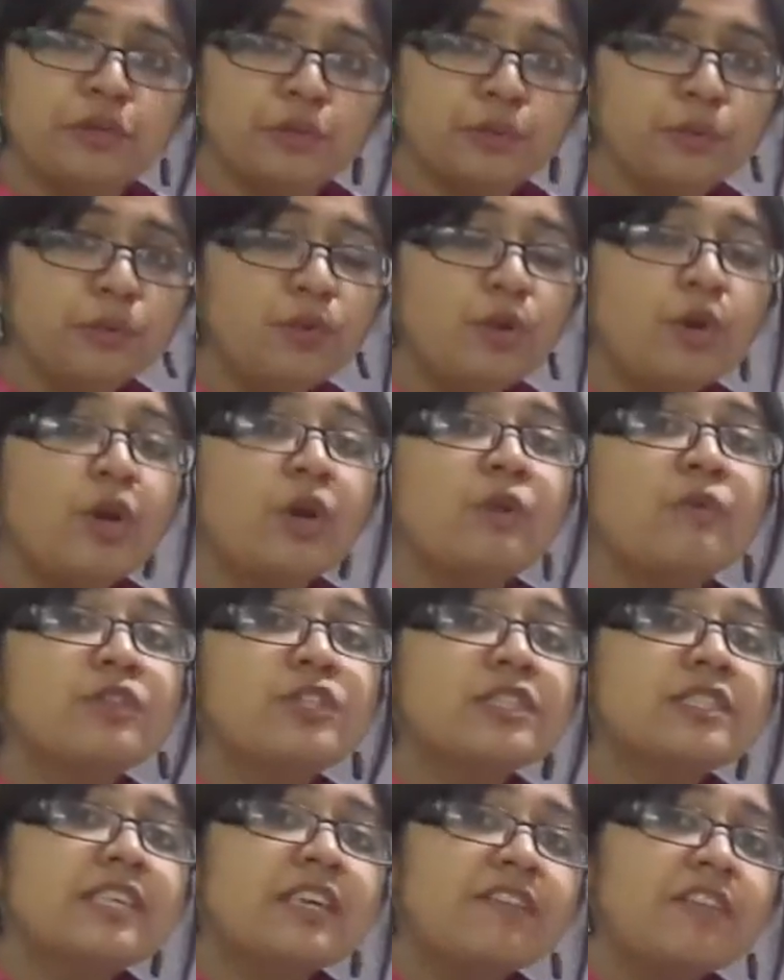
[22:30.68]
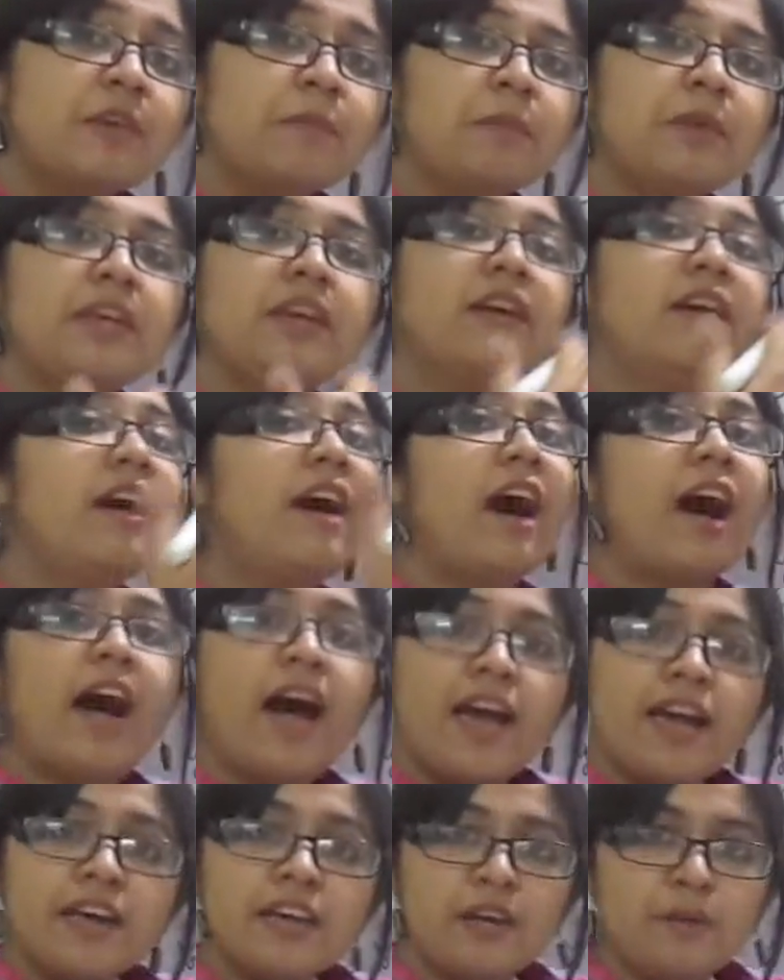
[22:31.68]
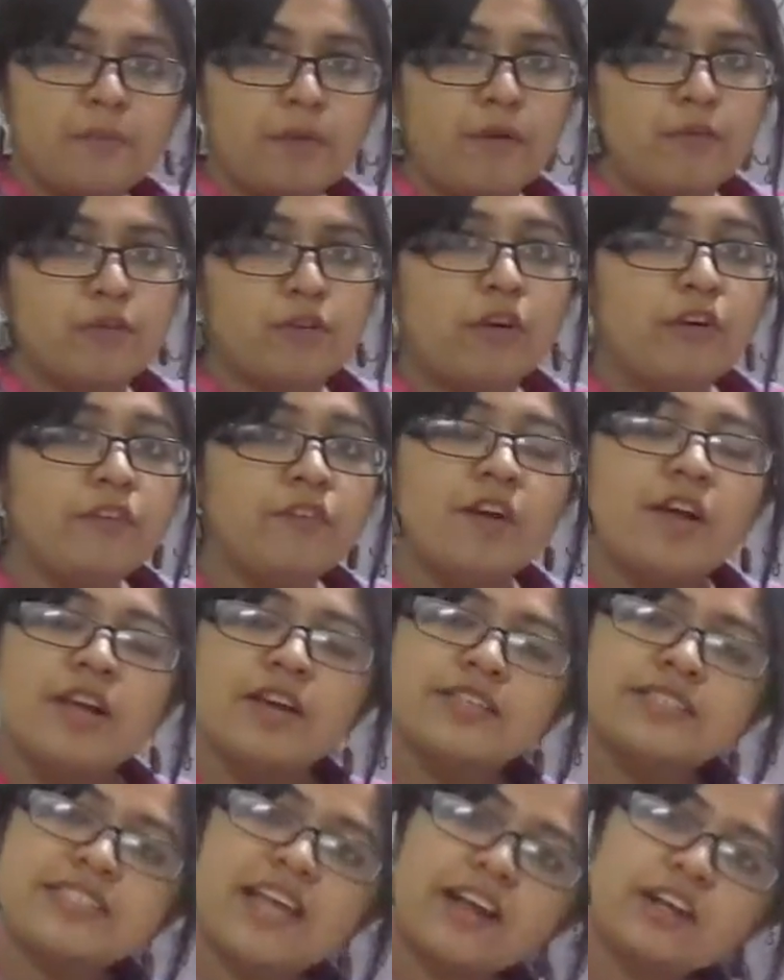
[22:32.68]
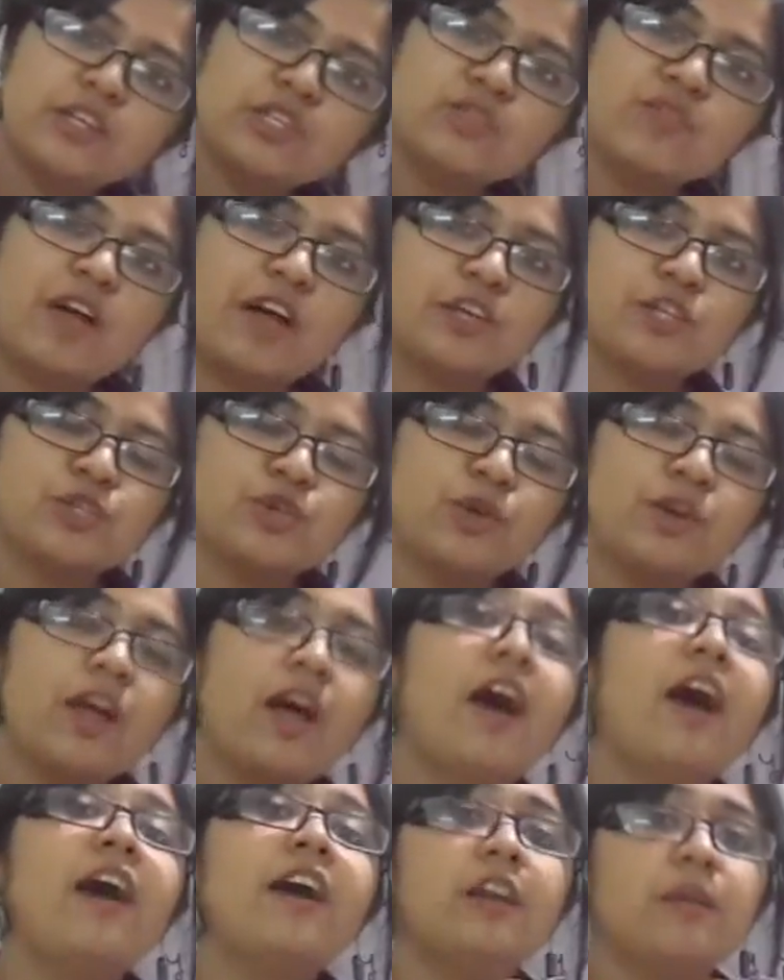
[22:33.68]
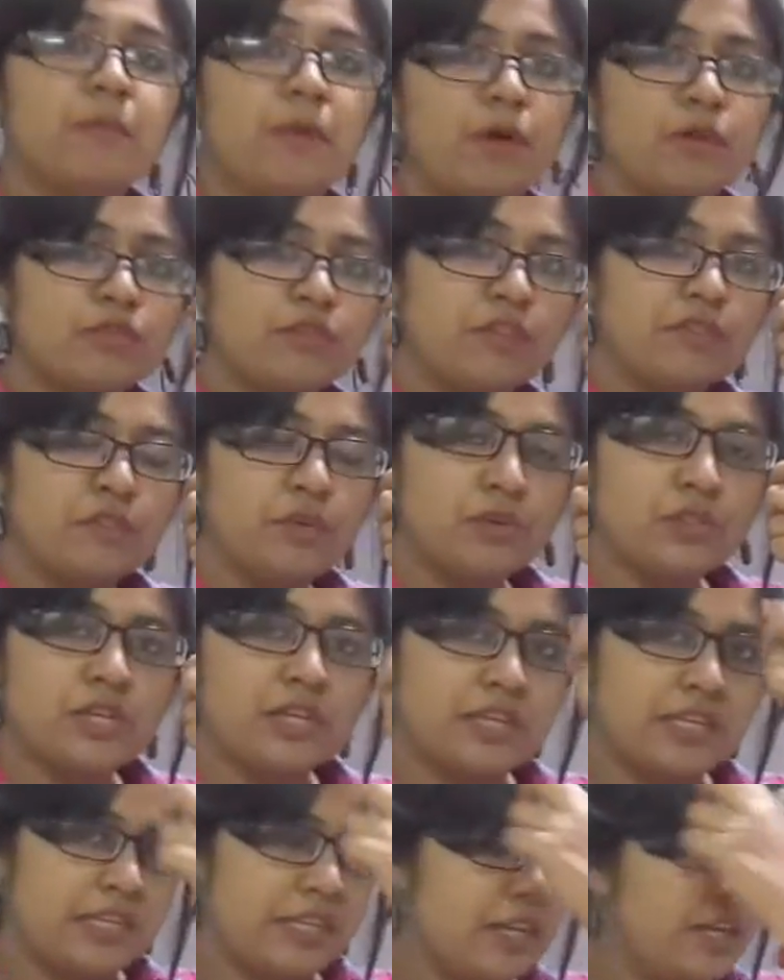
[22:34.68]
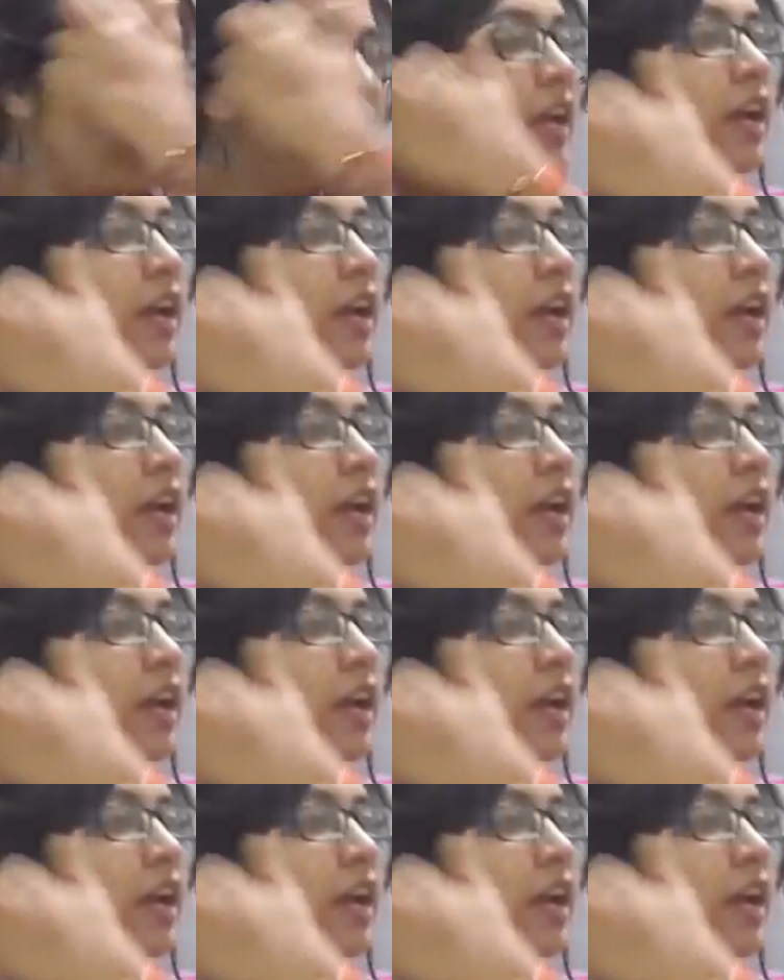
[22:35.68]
2, which is giving me a higher amount of satisfaction or higher amount of utility.